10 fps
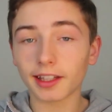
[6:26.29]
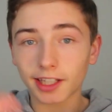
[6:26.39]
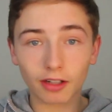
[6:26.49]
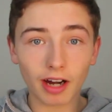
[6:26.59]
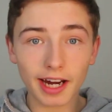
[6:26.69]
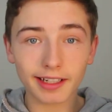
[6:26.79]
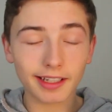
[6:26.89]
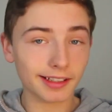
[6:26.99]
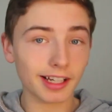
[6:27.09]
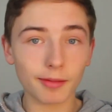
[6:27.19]
Nothing
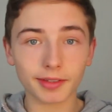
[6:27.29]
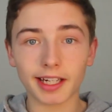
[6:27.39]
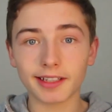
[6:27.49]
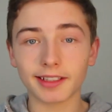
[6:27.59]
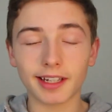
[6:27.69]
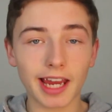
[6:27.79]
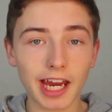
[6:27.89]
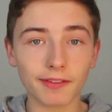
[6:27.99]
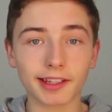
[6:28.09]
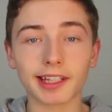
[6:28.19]
great comes easy.
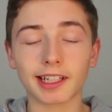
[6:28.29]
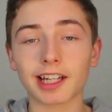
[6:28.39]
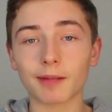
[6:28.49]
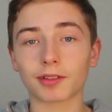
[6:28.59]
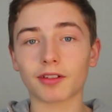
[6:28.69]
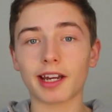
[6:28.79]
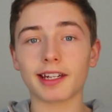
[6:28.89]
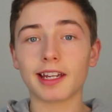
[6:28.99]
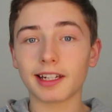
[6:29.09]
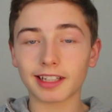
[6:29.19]
Everything that comes
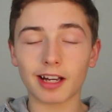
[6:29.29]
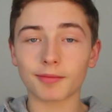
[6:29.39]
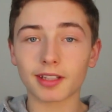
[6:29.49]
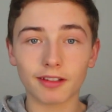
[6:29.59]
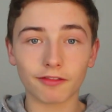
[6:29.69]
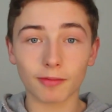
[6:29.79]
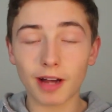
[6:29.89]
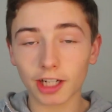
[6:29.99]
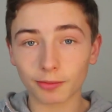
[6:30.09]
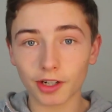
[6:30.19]
great comes from
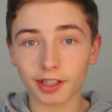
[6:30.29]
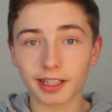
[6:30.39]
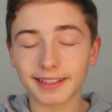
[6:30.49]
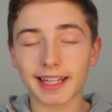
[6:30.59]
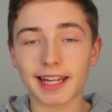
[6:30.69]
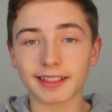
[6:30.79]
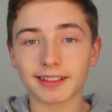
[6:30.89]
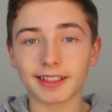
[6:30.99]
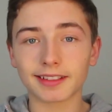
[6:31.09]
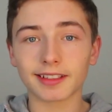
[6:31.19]
hard work and staying
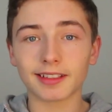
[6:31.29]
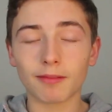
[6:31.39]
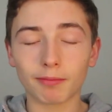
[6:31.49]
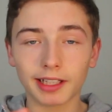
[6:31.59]
consistent.